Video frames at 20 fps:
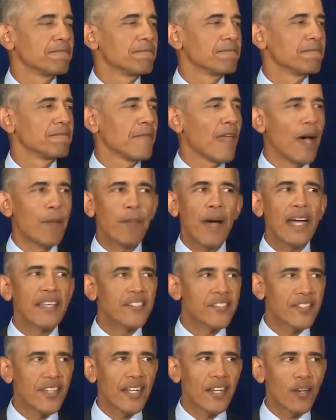Not by
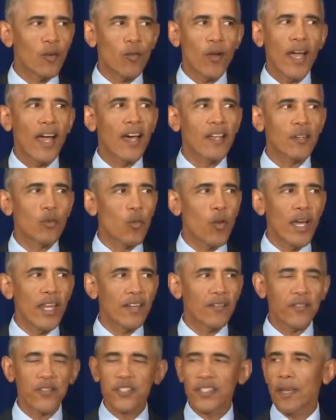sitting around and
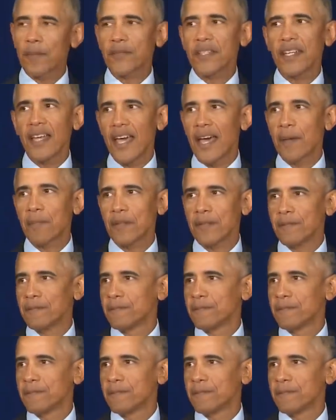waiting for something to happen.